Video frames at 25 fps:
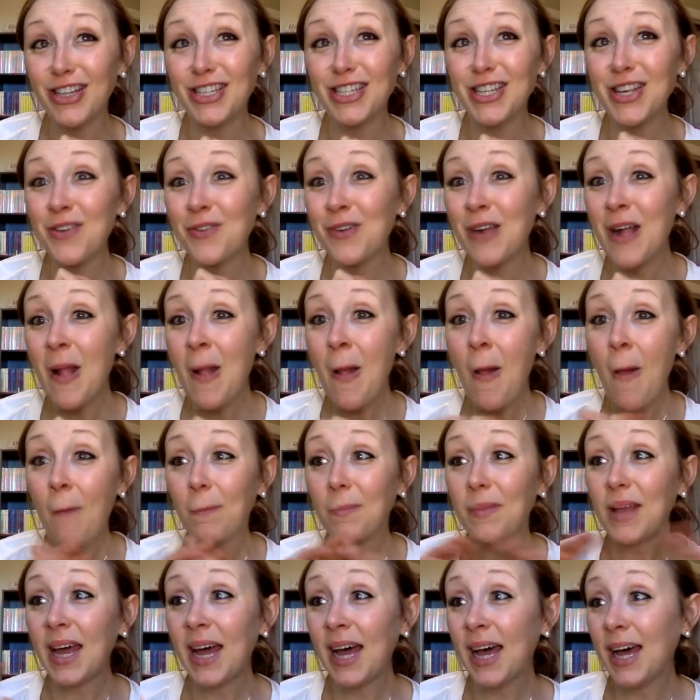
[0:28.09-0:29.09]
So
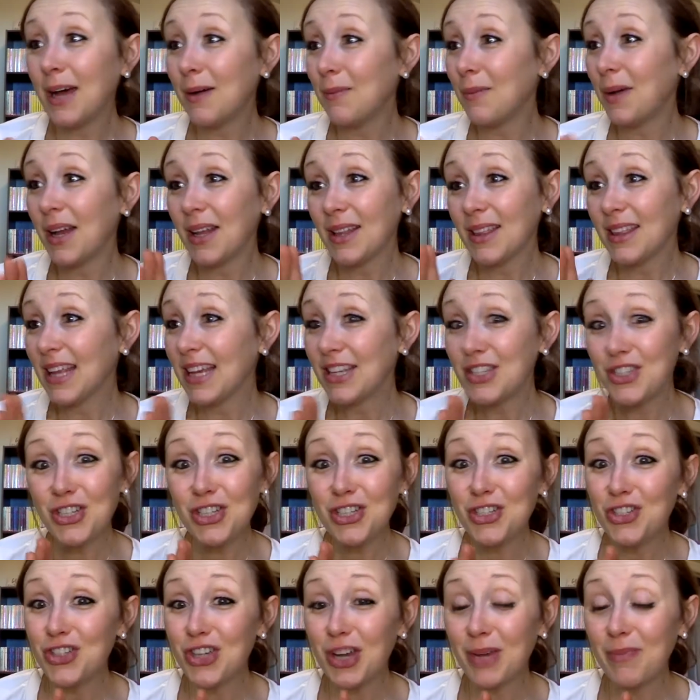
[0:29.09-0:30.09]
let's
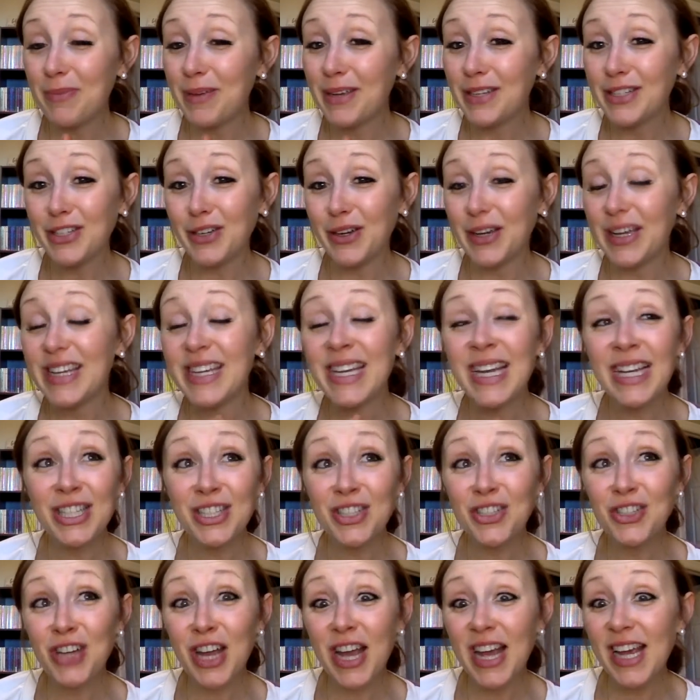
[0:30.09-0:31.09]
just jump into it.
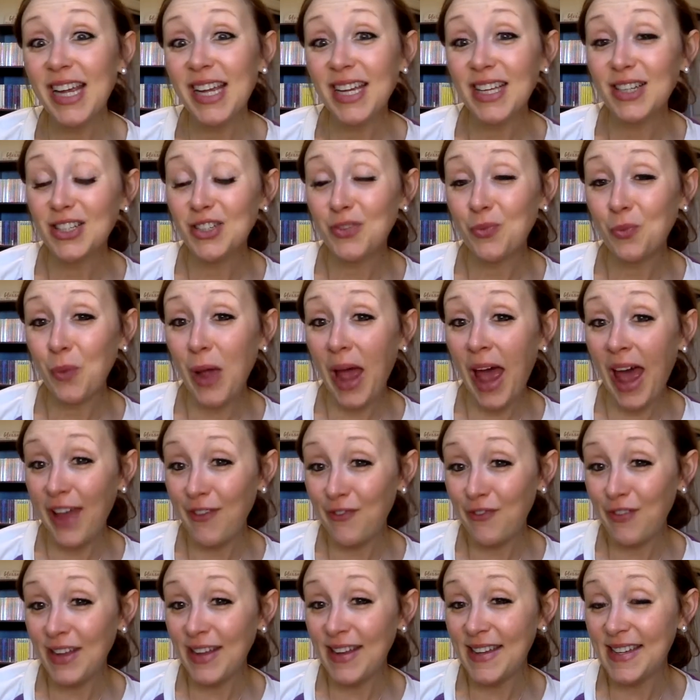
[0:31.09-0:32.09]
Yesterday,
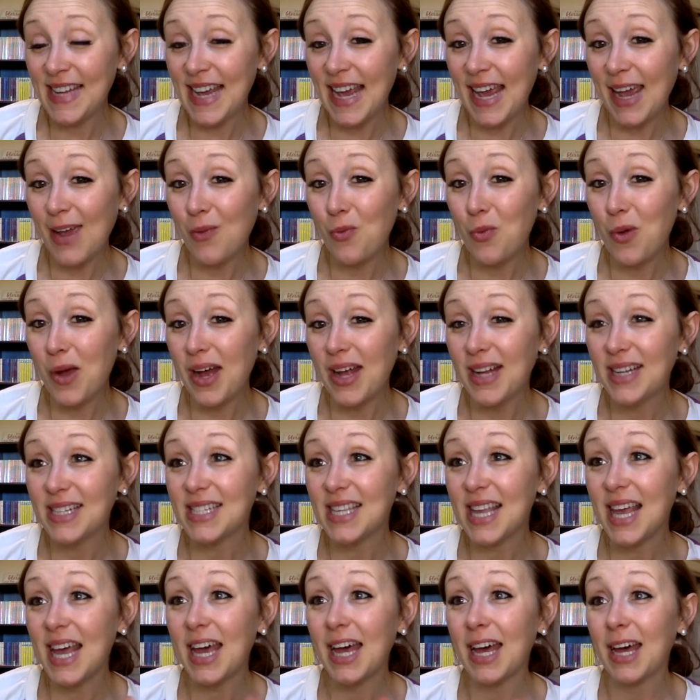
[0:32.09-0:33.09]
Advent Day,
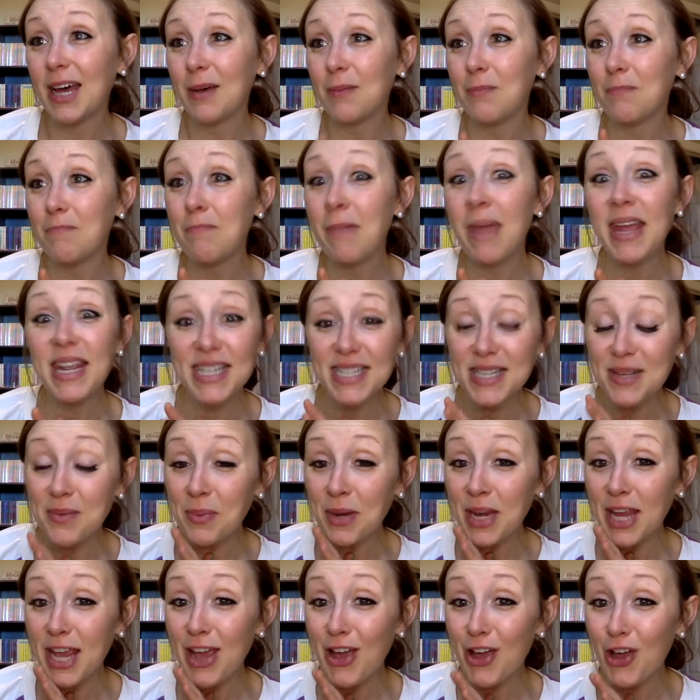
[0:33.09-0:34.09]
was make
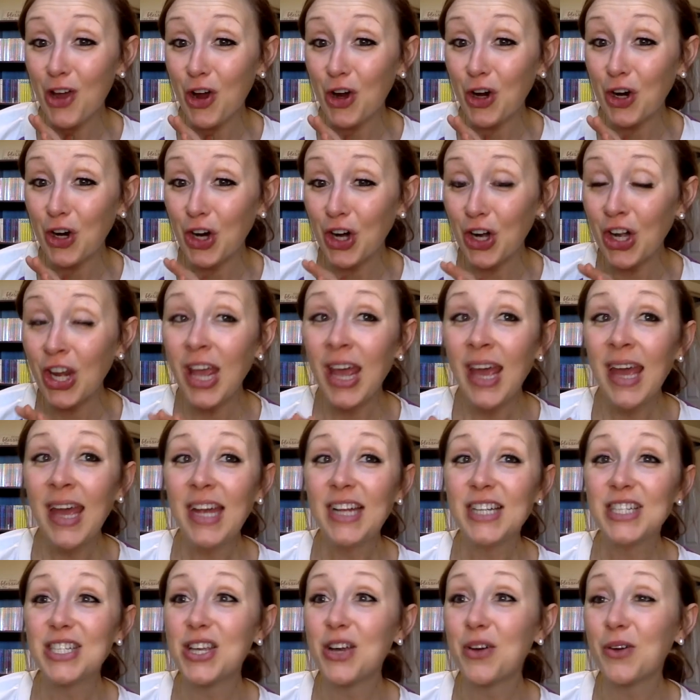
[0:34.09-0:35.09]
somebody a card.
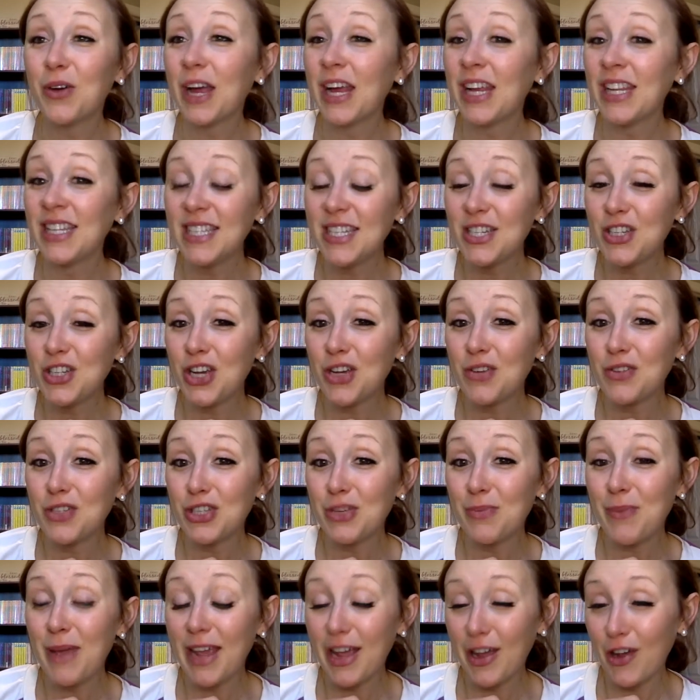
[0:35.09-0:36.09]
So Ainsley chose
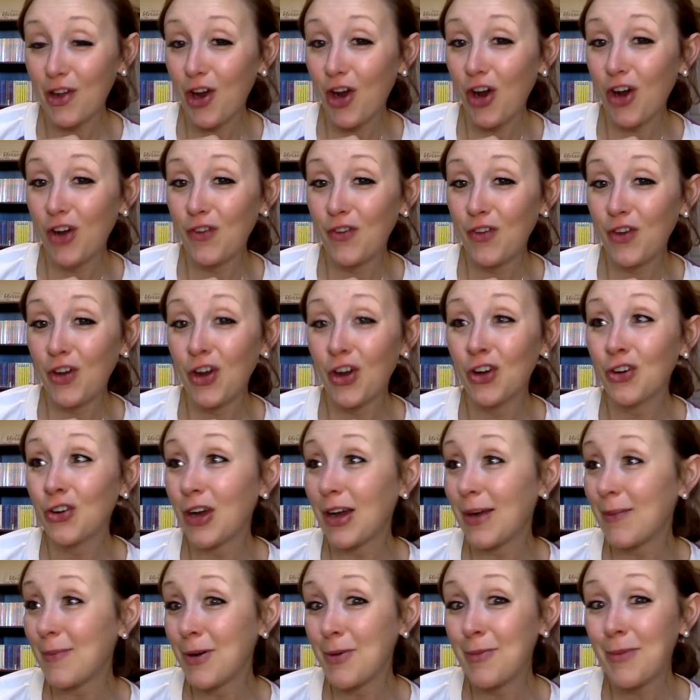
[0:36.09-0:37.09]
to make a card for her
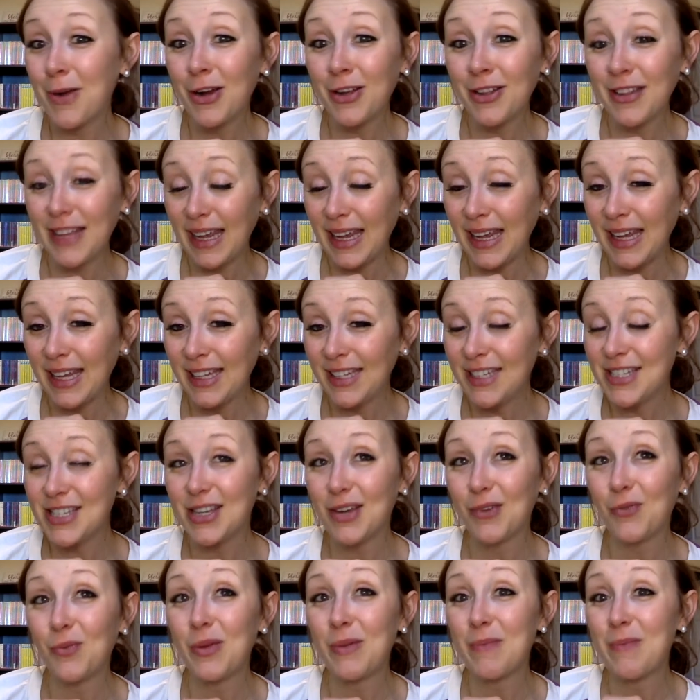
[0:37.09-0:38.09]
grandma Marlene.
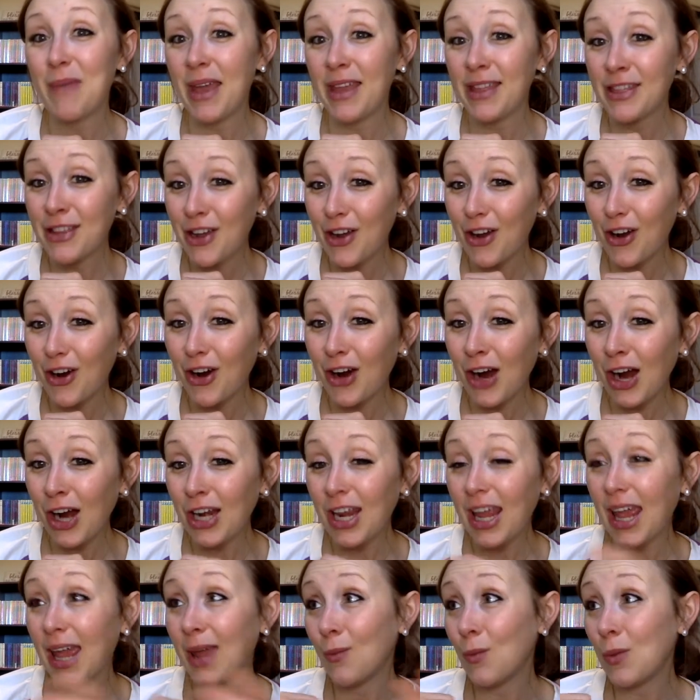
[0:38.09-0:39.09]
So we made the
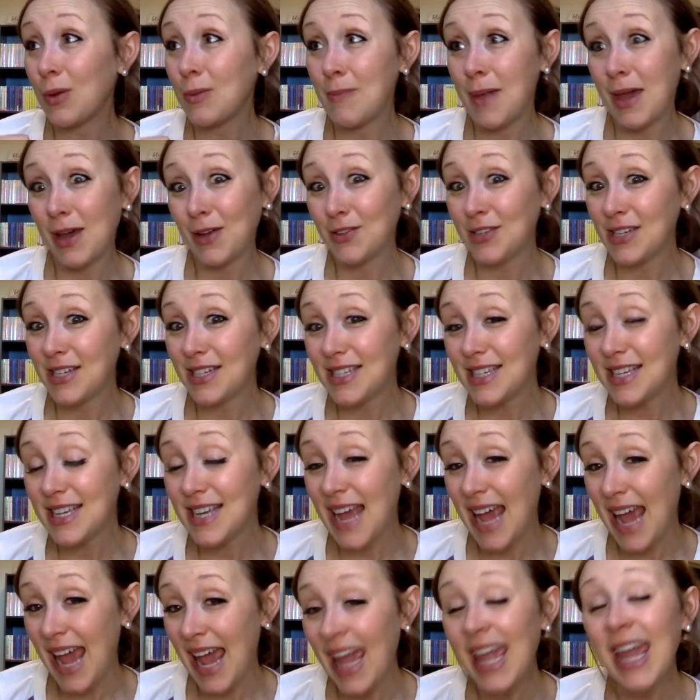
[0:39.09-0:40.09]
card and we mailed it
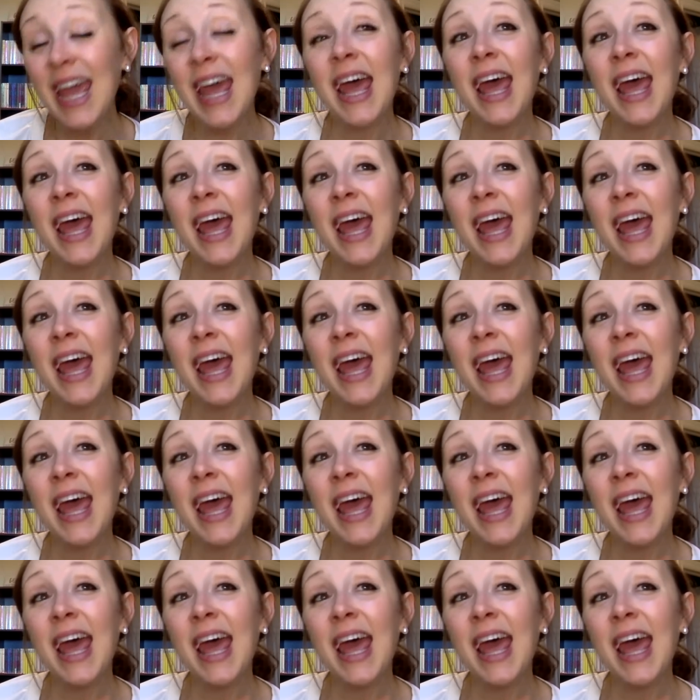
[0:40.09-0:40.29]
today.